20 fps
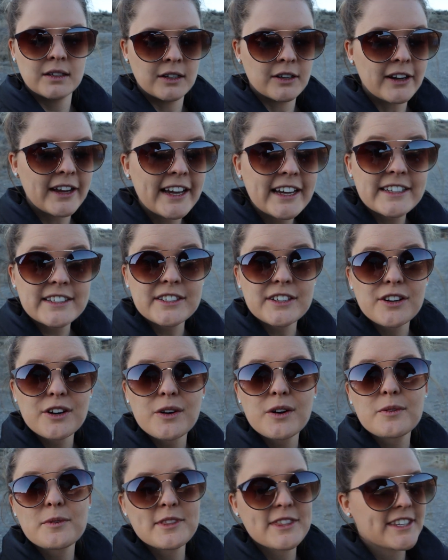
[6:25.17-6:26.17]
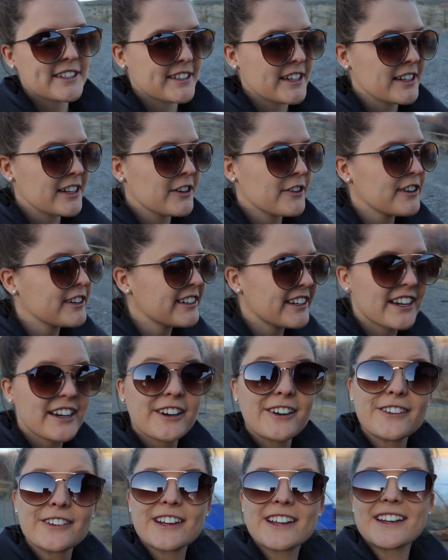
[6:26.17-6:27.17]
Okay, so with the sun going
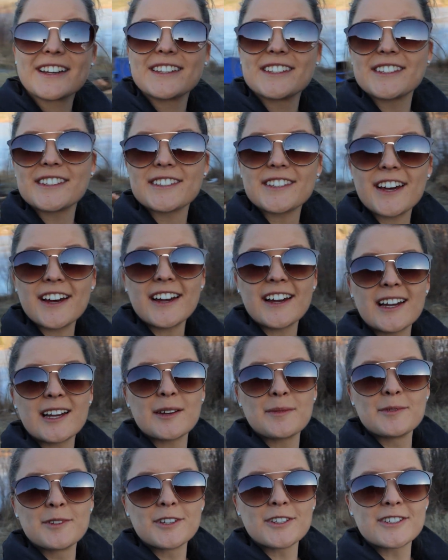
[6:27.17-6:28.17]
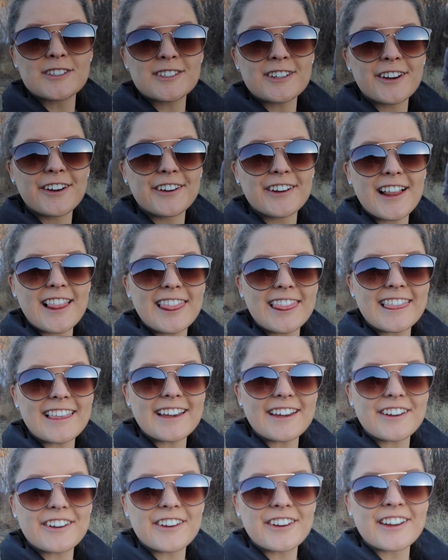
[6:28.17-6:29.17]
down, it's time to start
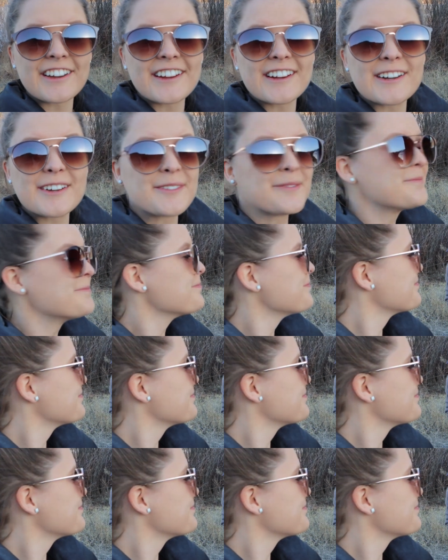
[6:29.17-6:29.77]
layering up.